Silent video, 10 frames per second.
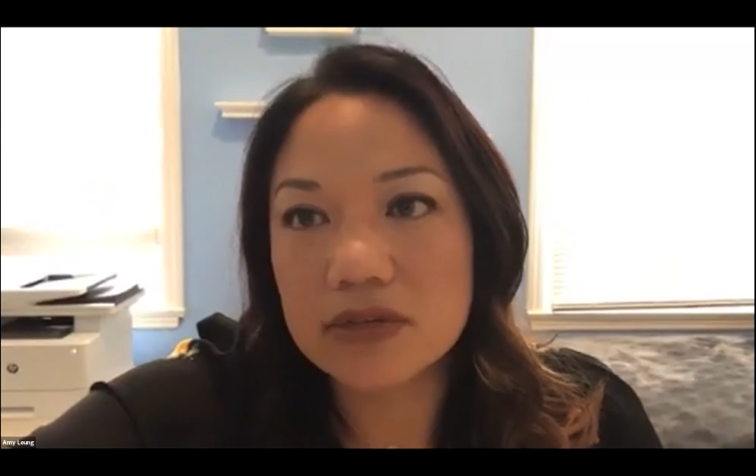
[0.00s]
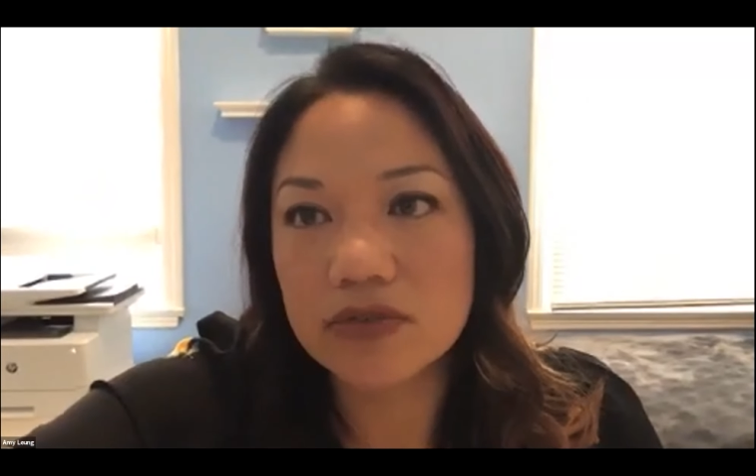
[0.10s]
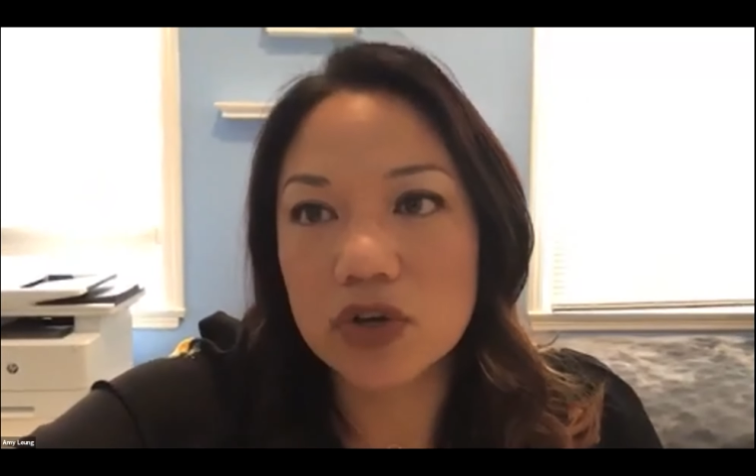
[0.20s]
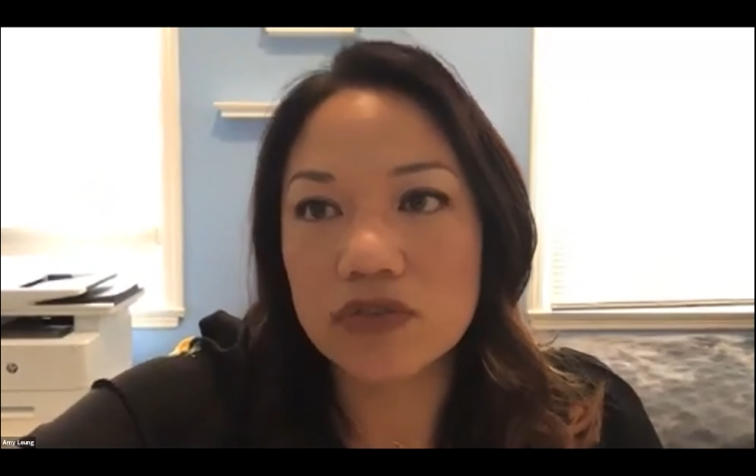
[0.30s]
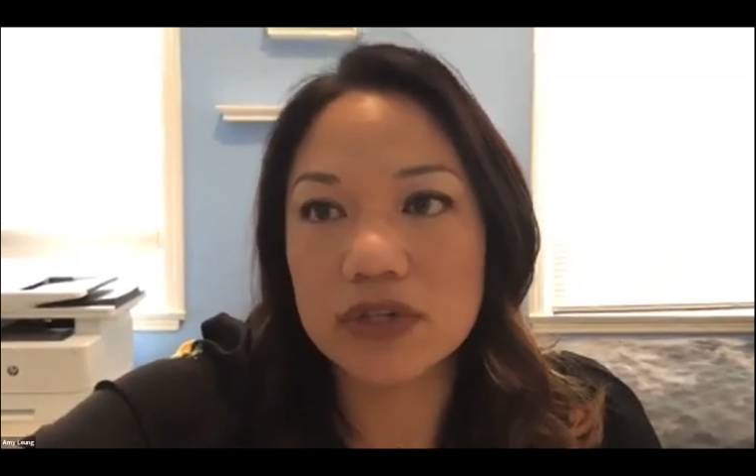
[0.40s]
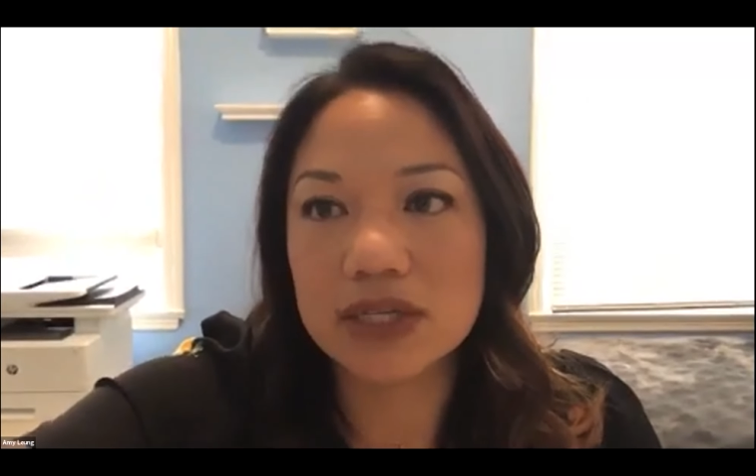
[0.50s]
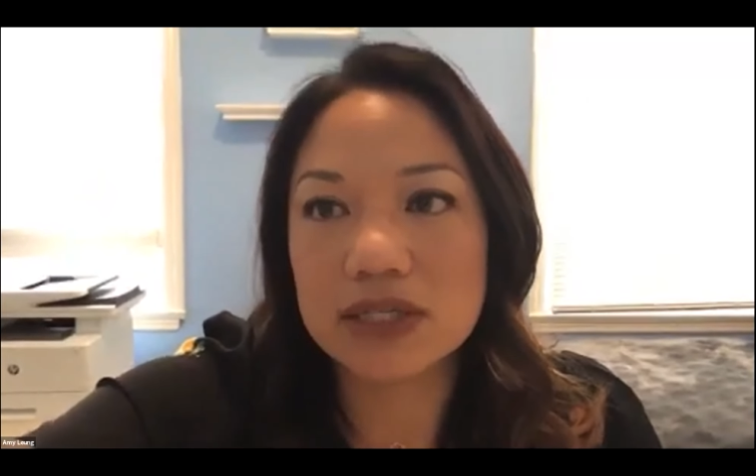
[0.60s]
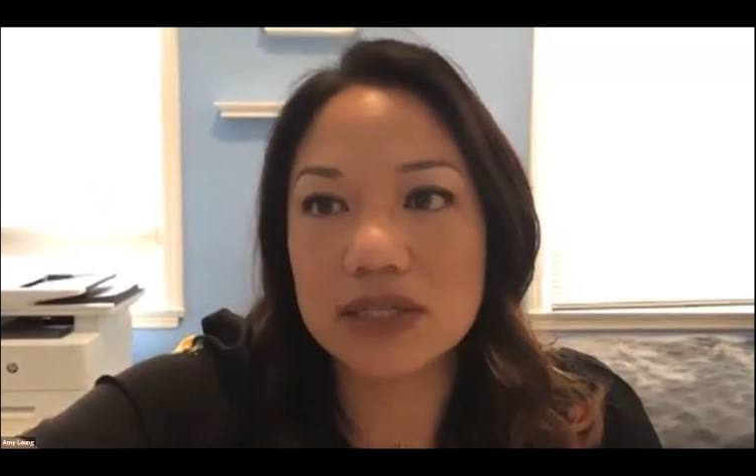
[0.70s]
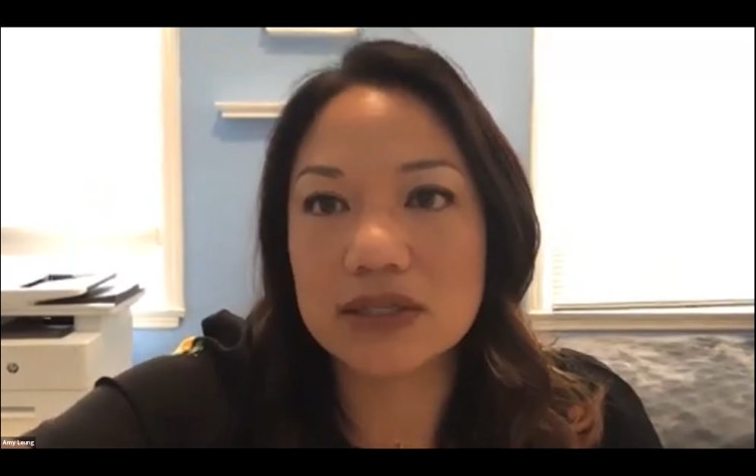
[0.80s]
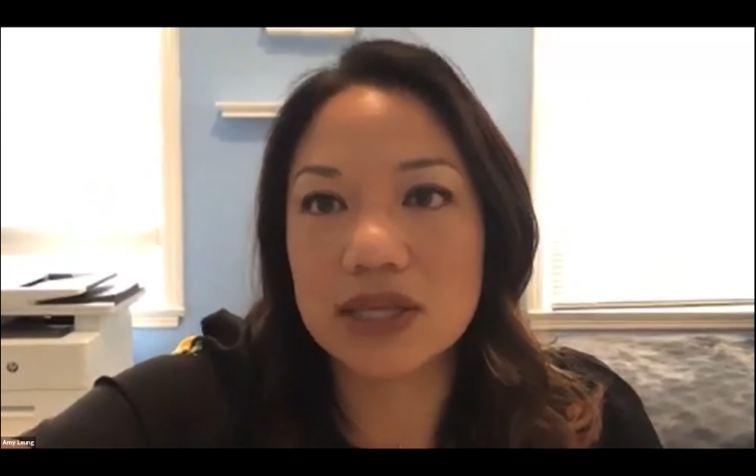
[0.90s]
of
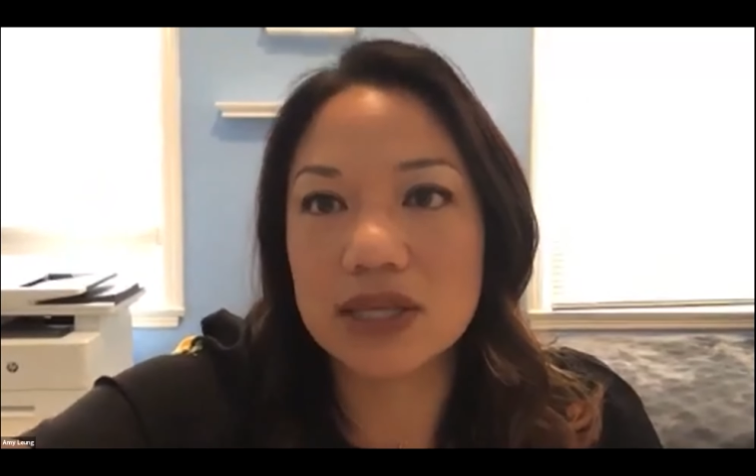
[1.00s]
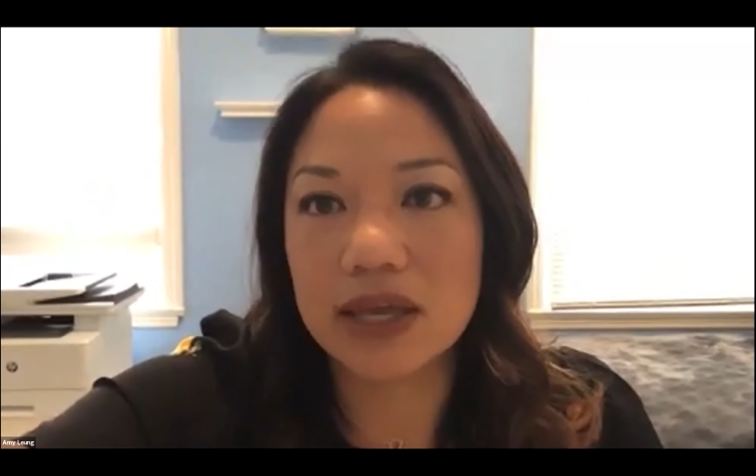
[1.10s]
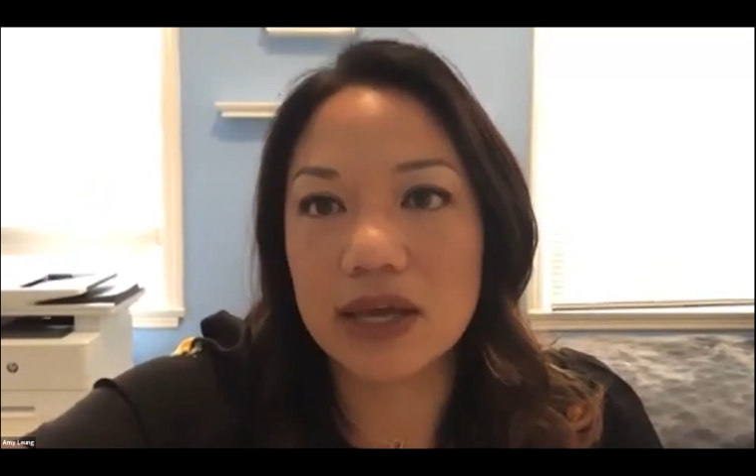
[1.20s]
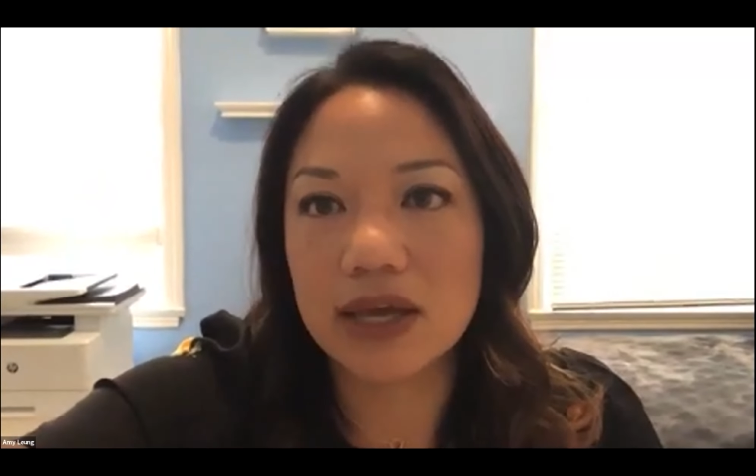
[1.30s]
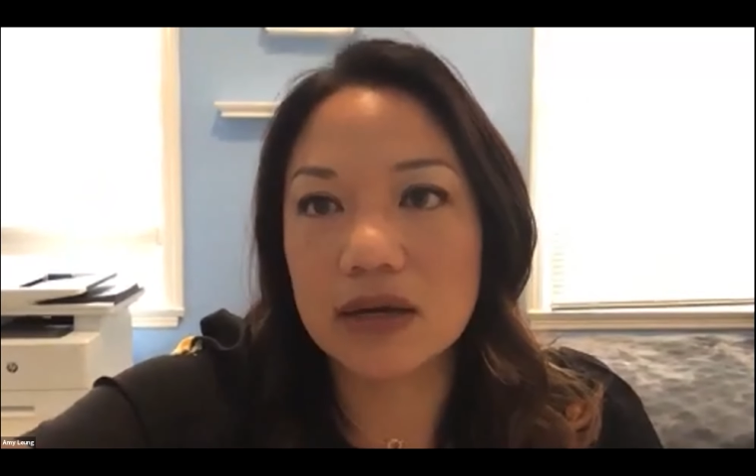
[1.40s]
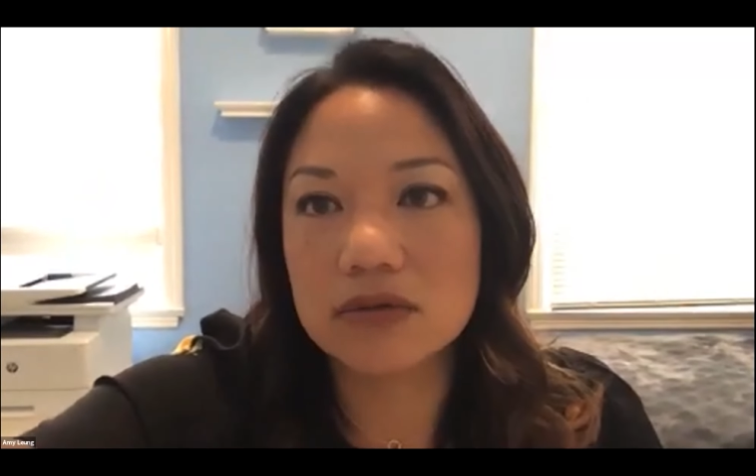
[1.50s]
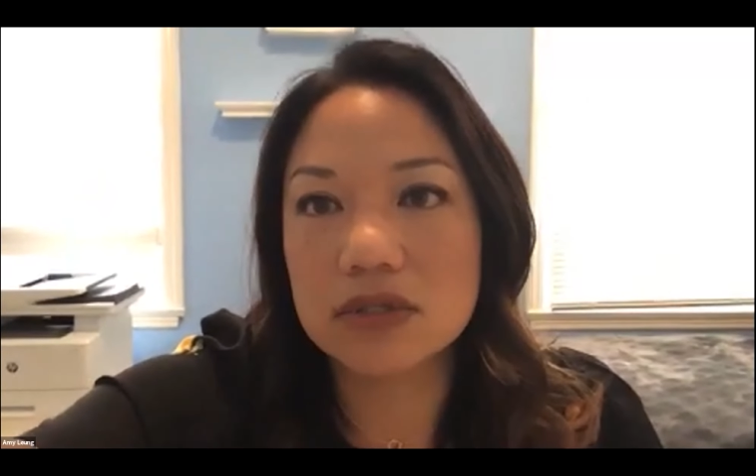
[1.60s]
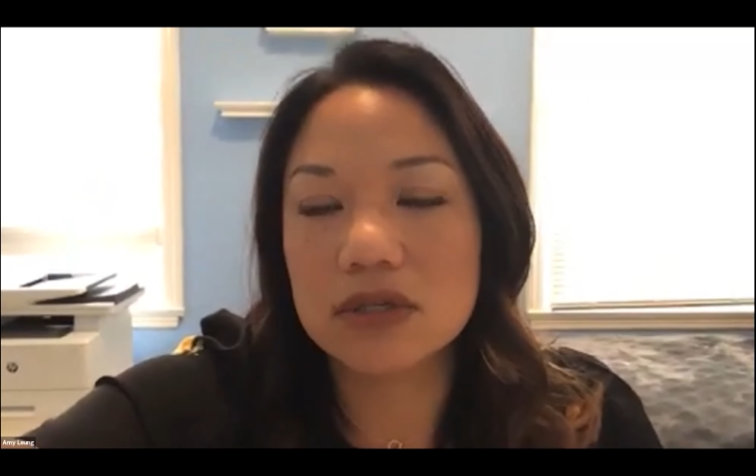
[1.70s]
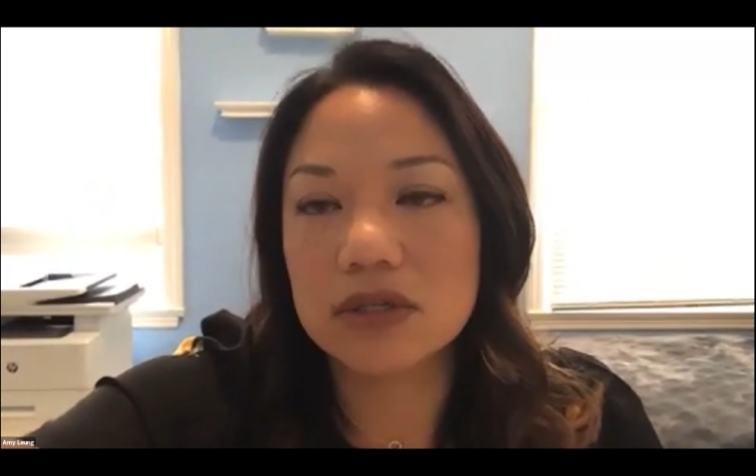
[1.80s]
COVID-19, does that count?